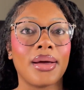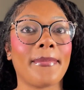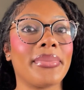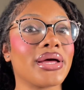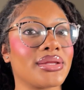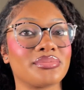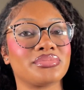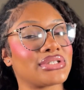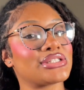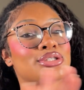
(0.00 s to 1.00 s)
But
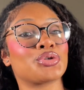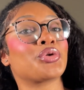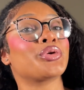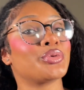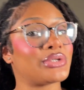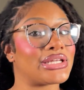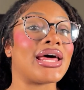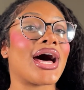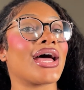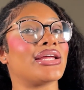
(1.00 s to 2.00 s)
the tutorial did
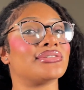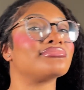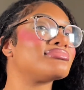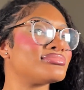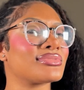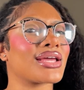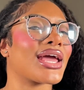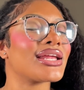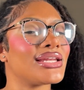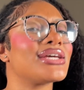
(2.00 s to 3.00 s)
not,
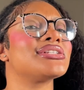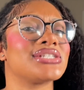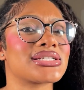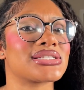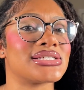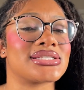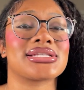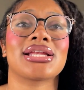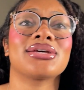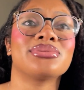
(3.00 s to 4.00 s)
it did justice,
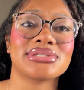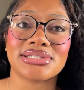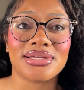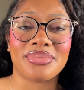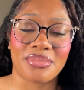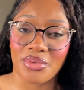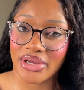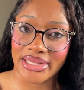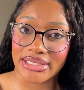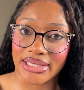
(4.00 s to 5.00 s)
and it was a little bit more
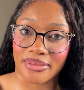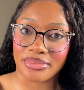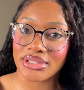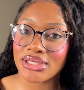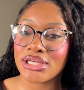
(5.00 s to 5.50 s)
in-depth.